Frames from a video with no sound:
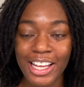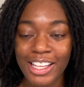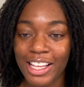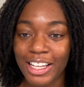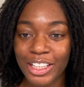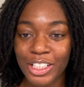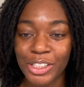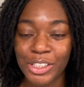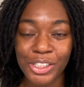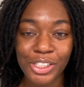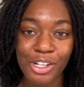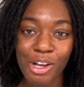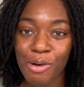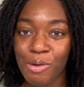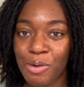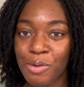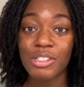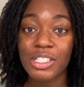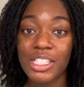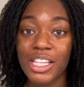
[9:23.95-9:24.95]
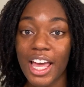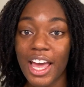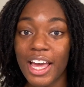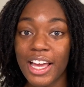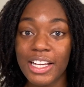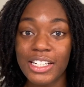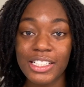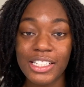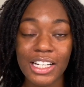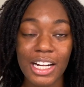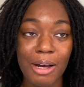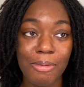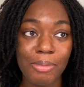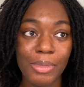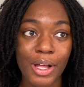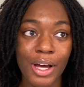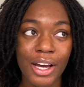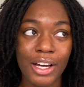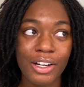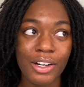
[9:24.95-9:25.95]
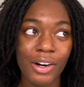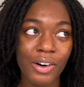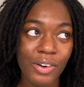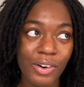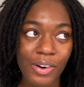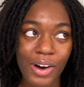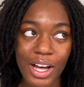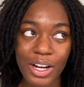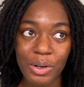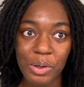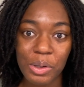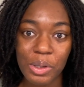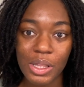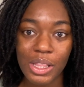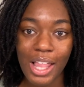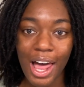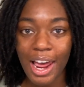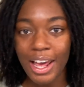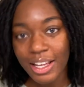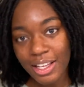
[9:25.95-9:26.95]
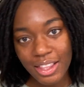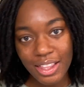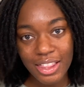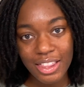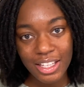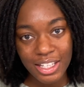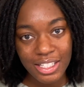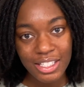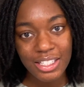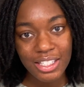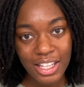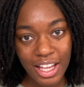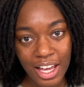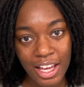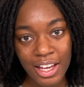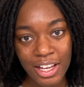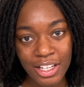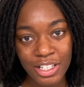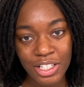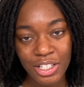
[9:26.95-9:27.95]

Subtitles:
Like, there's no stage that I'm like, oh, I don't like this stage.